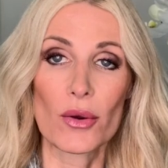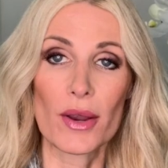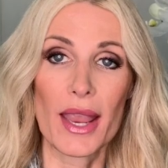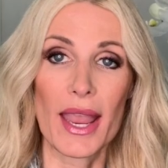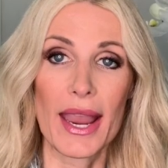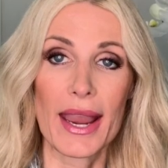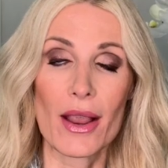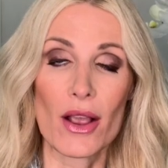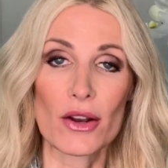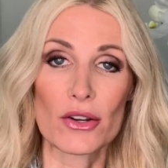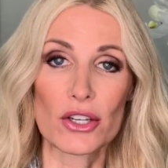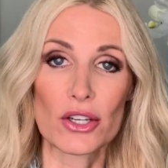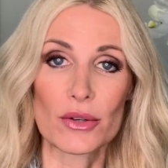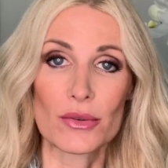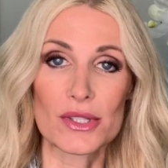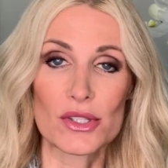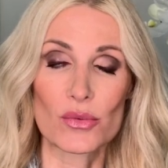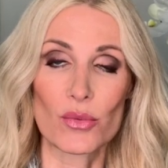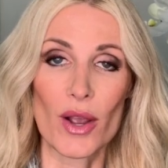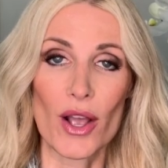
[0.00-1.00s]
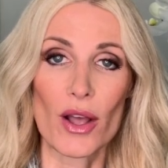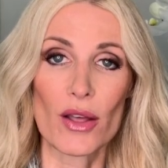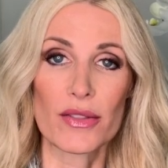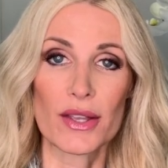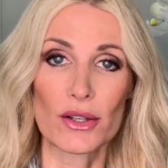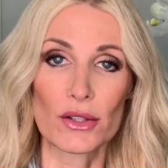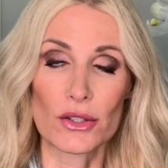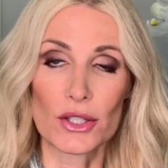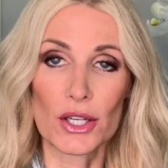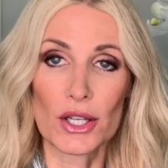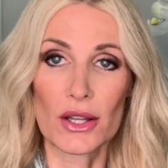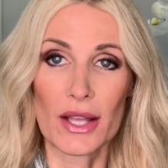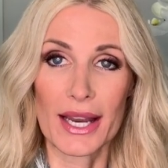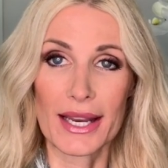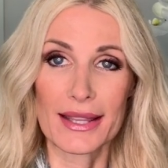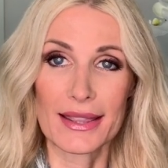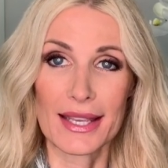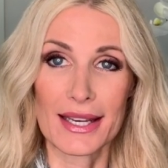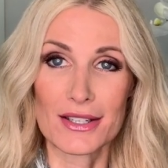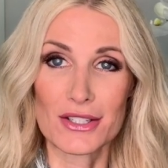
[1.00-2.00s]
okay on you as well. They'll look
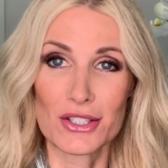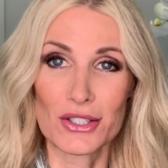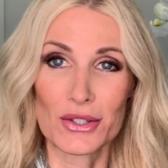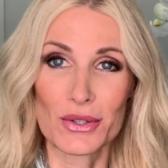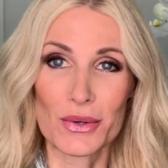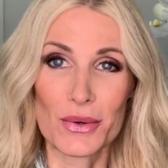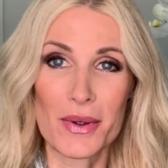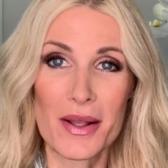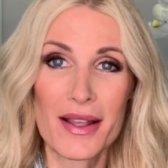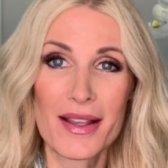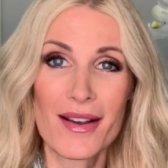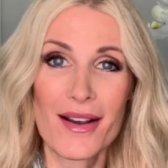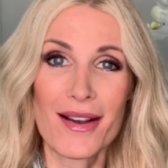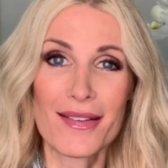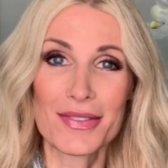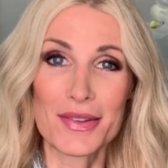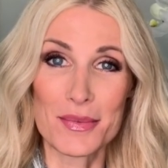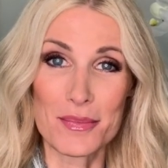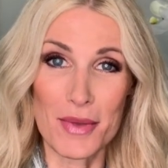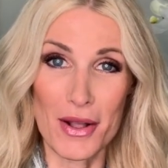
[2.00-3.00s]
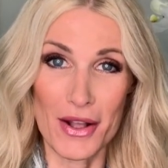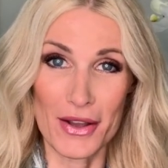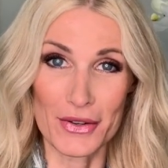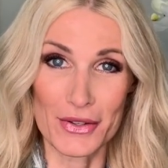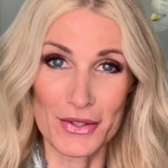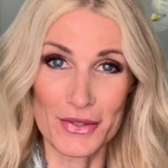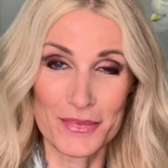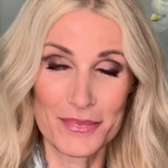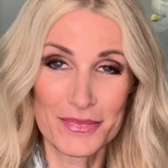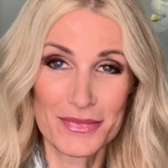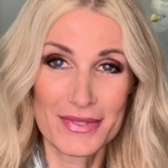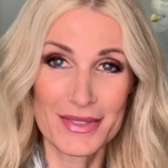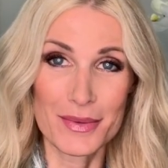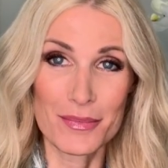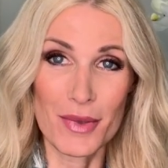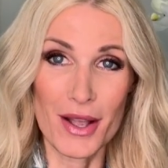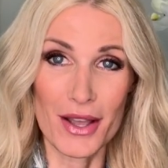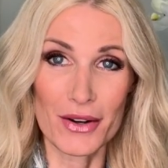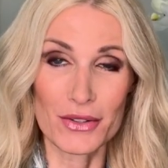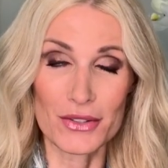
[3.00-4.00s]
like they do on the model. The
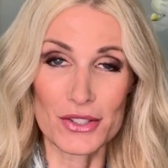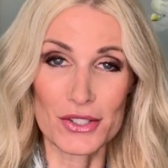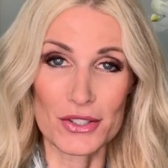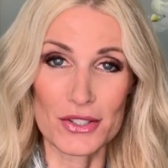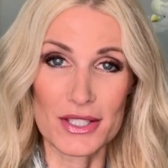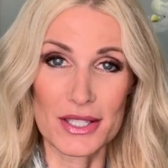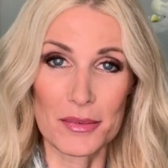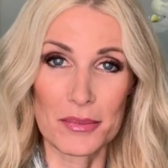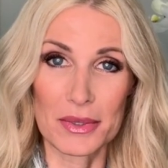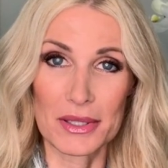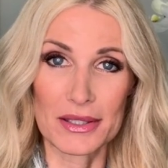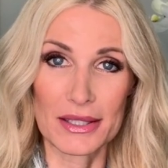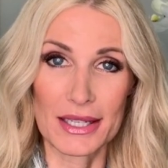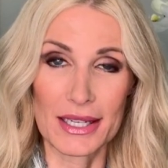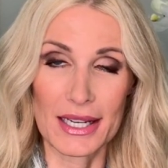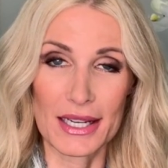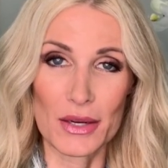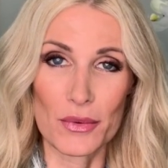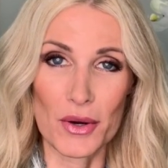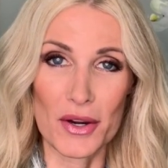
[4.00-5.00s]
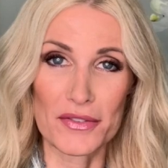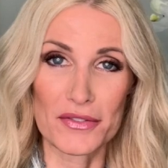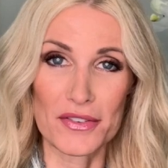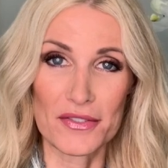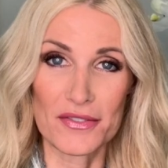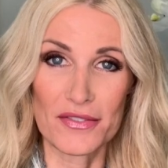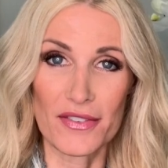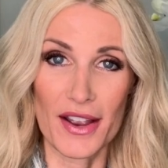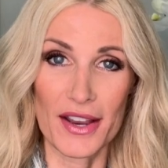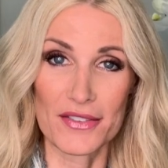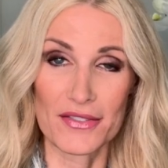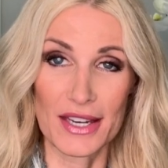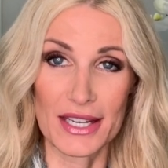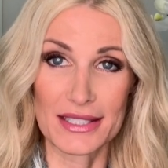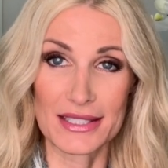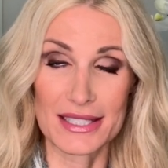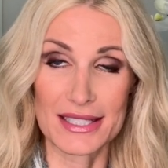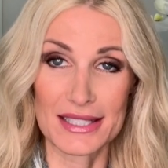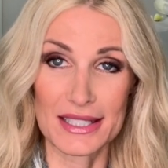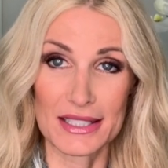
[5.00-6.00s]
models are typically anywhere from five
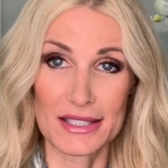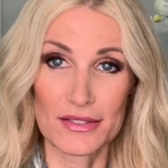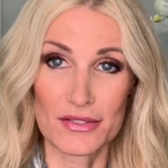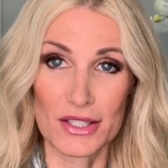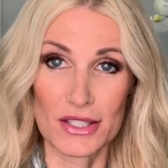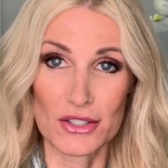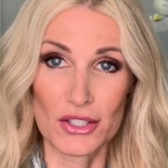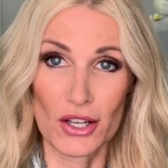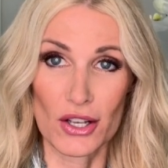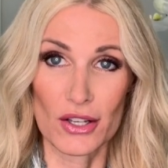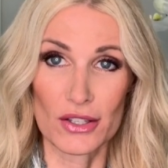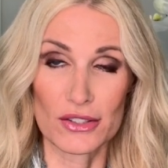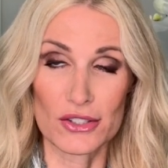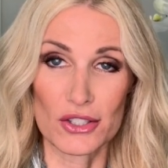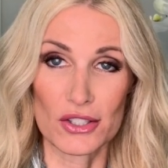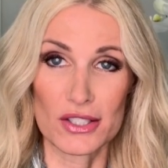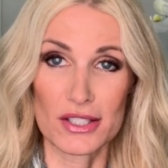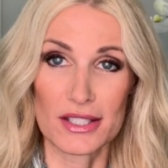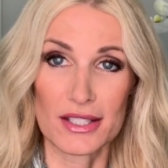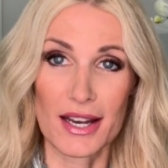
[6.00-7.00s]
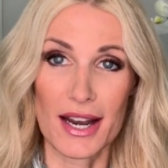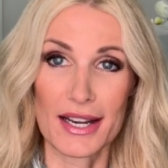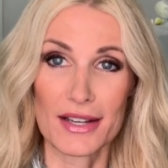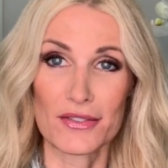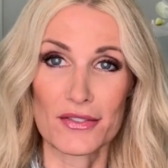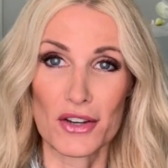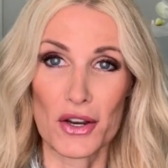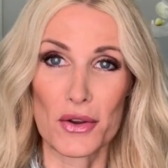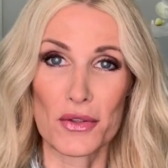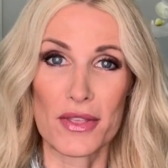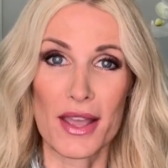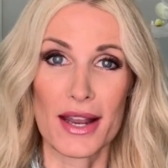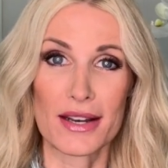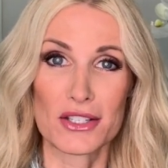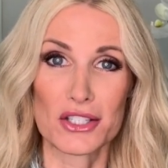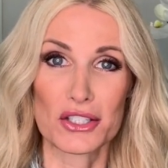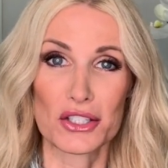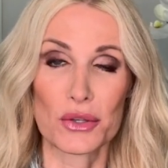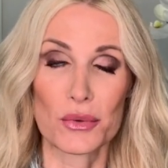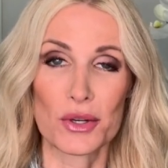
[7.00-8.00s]
eight to six feet tall. Just kind of know
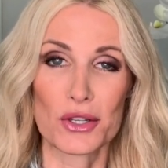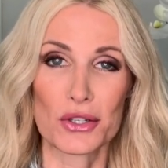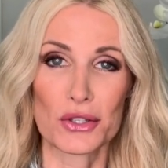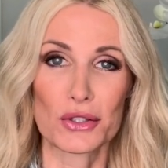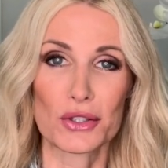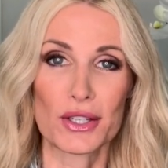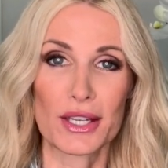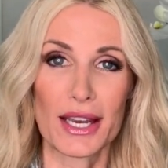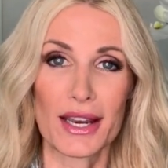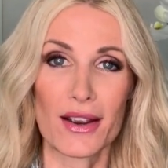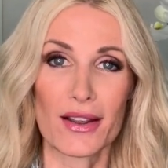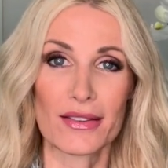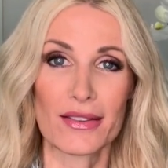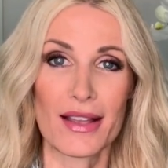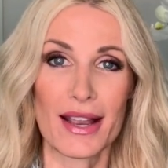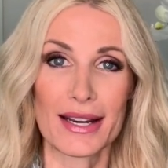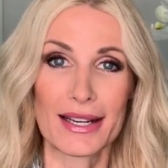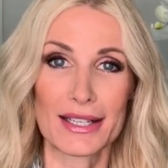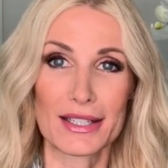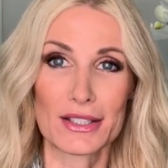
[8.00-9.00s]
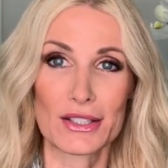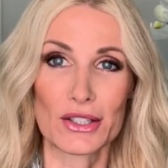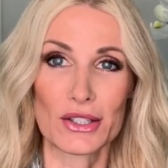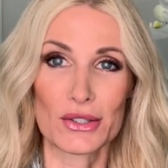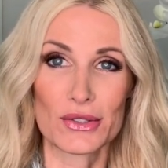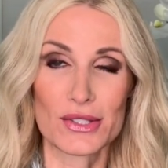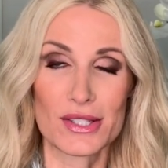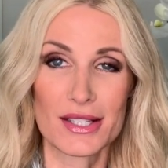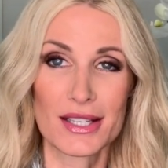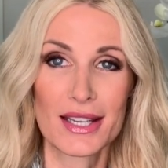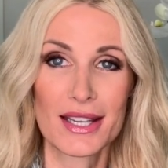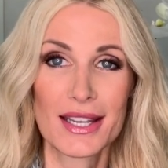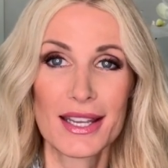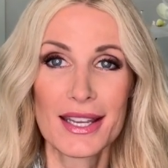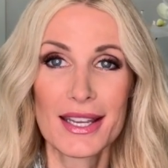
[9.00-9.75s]
that too when you're looking online at clothes.